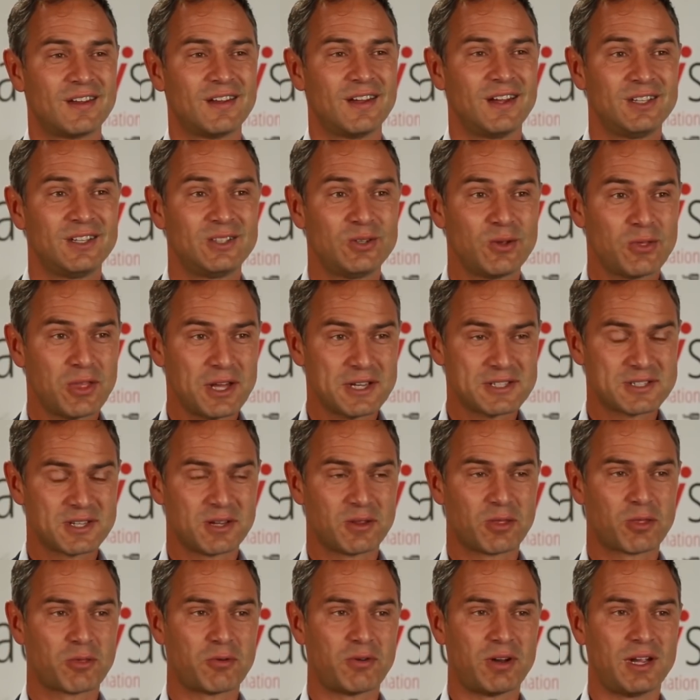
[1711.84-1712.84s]
In
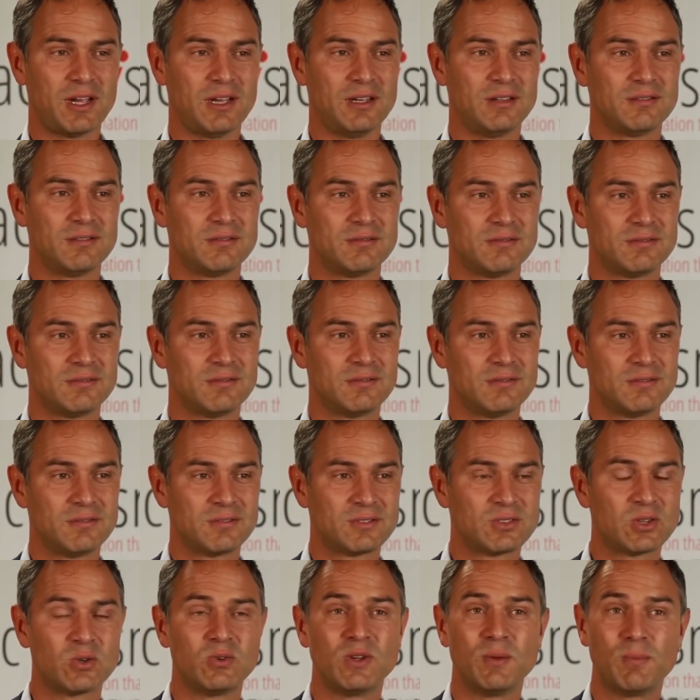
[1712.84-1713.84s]
2003,
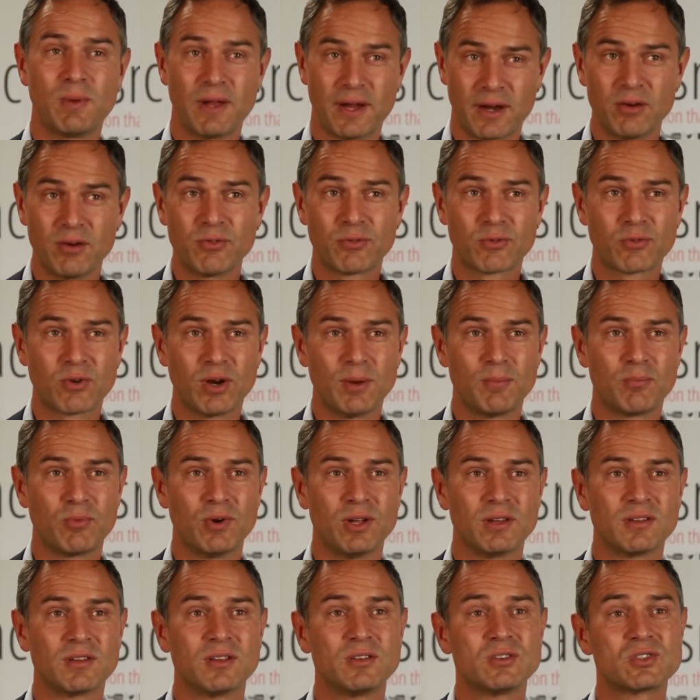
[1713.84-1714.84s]
Tony Blair of Great
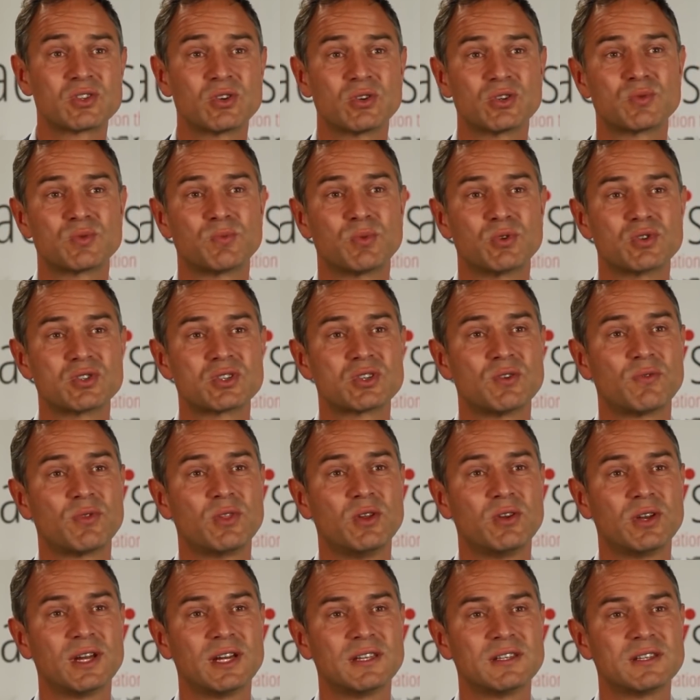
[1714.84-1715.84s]
Britain and George Bush of
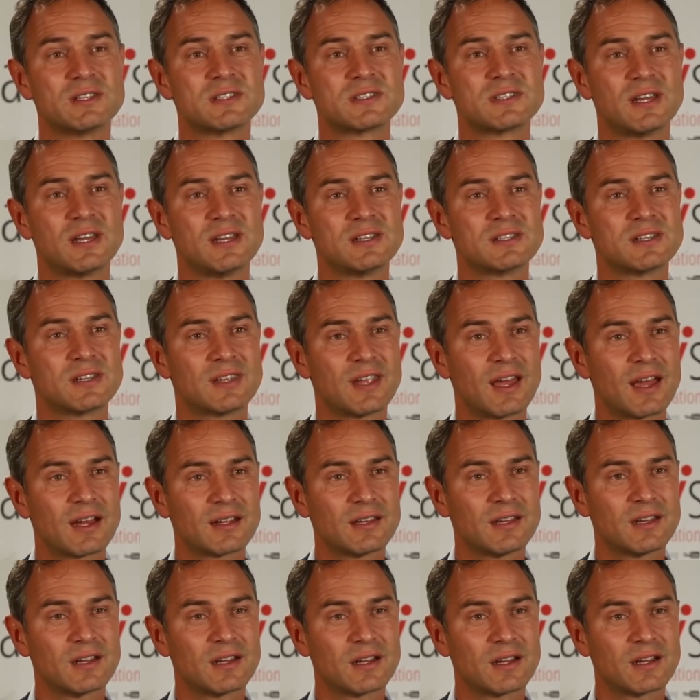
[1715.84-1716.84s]
the United States
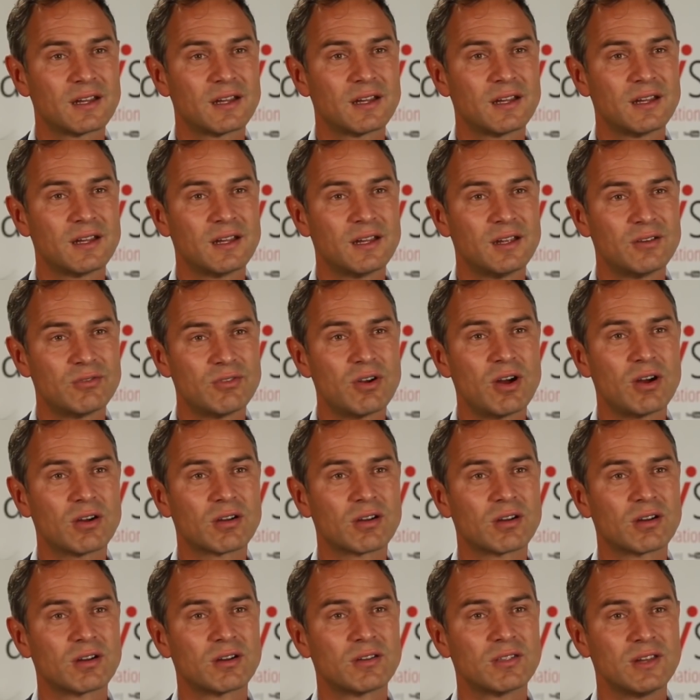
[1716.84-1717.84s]
attacked
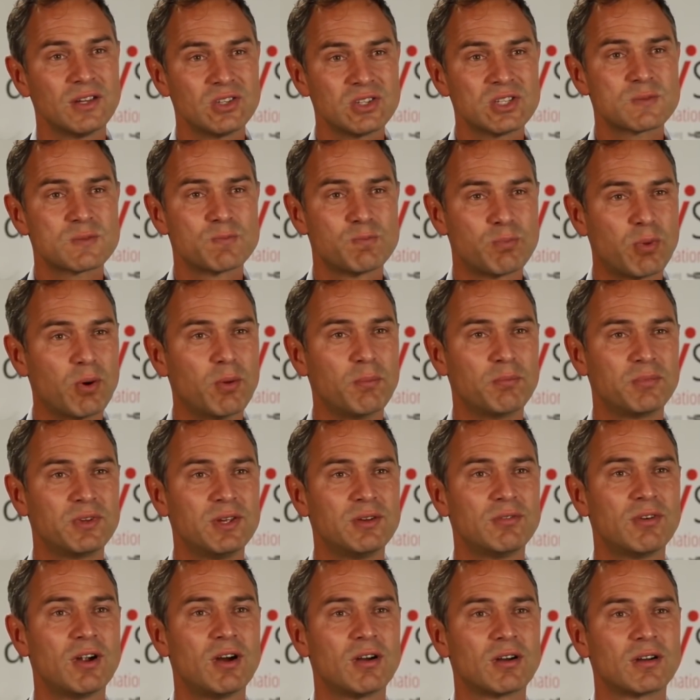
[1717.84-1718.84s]
Iraq. They just bombed
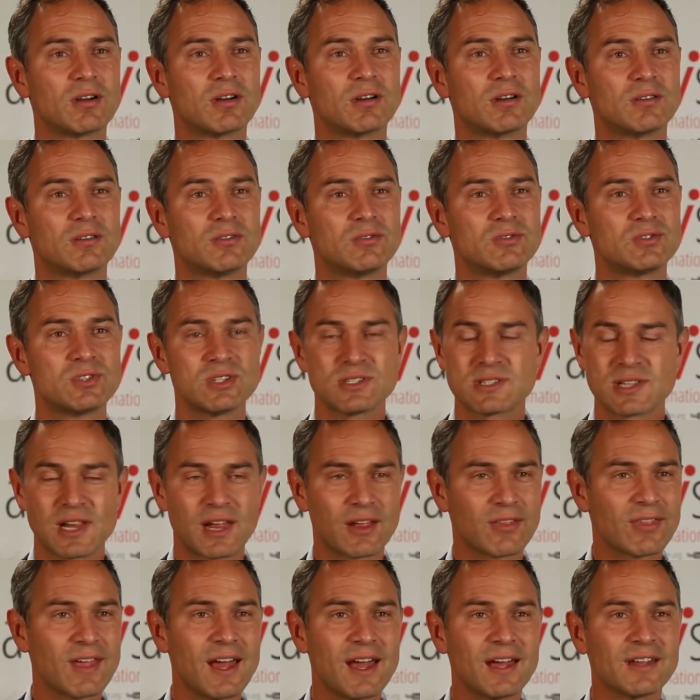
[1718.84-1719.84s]
Iraq, just
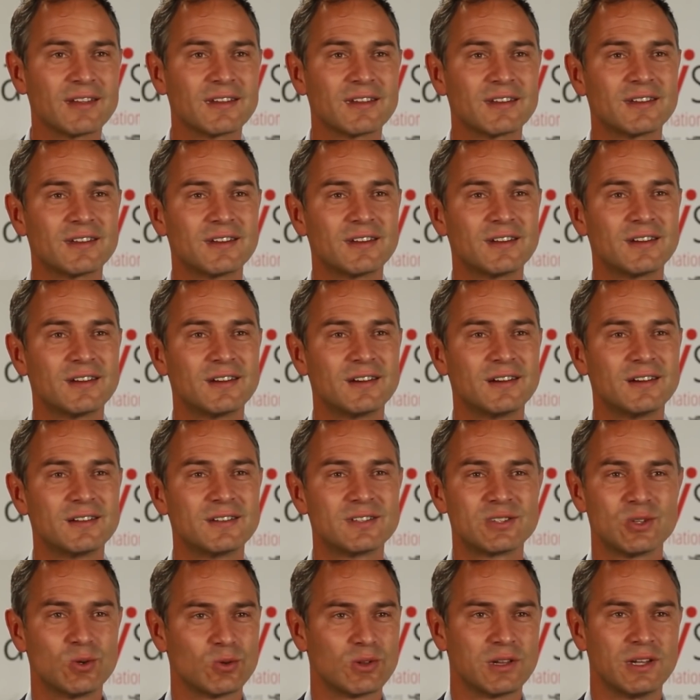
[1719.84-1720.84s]
like that.
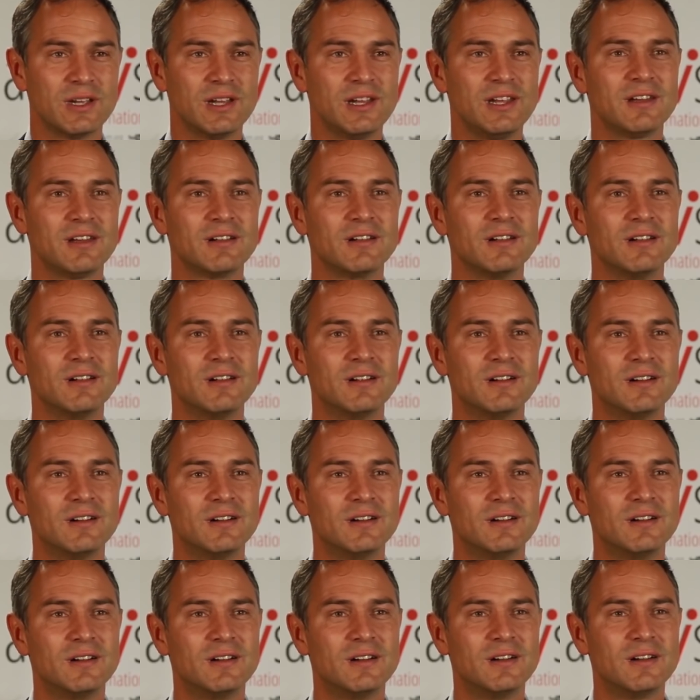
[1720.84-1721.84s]
Totally illegal.
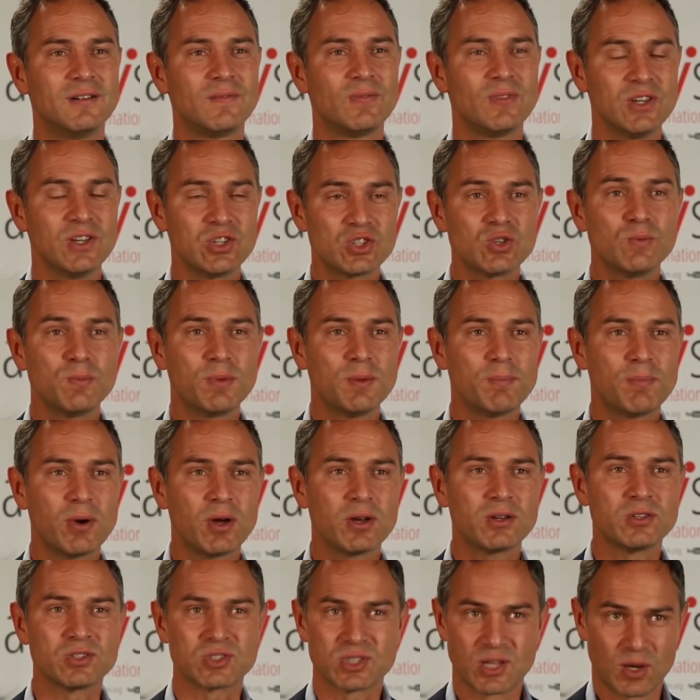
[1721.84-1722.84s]
They should be
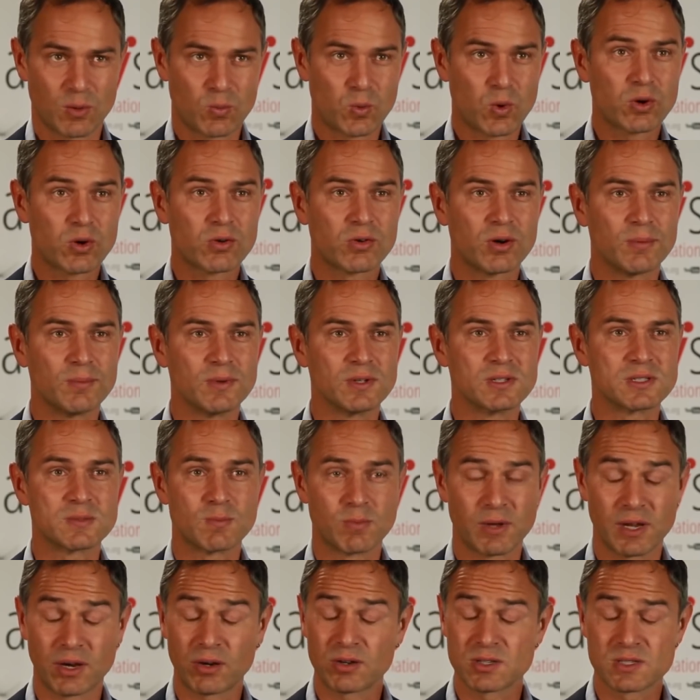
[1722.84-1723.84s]
punished. They're war criminals.
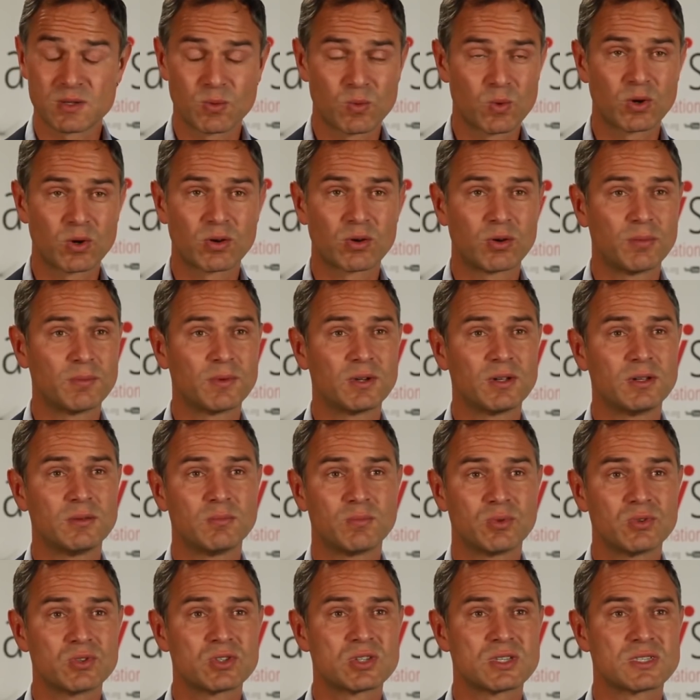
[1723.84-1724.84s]
Blair is a war criminal
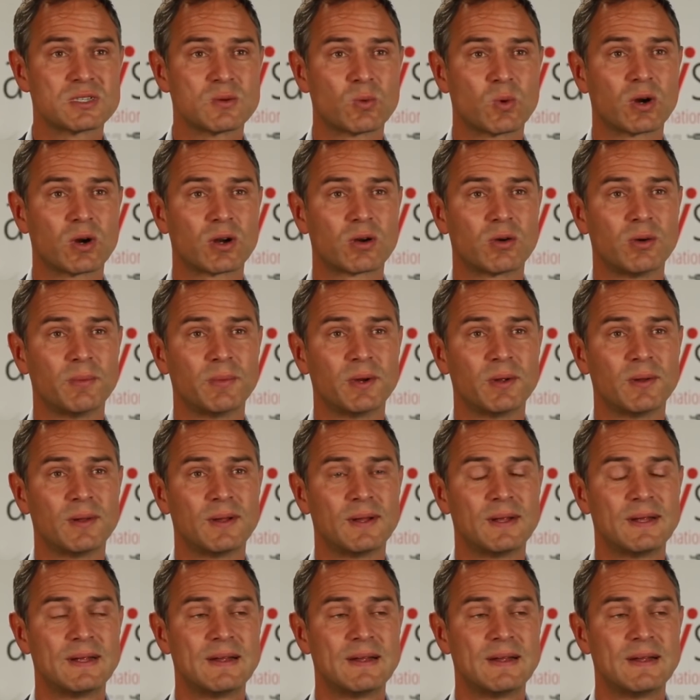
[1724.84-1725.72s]
and Bush is a war criminal.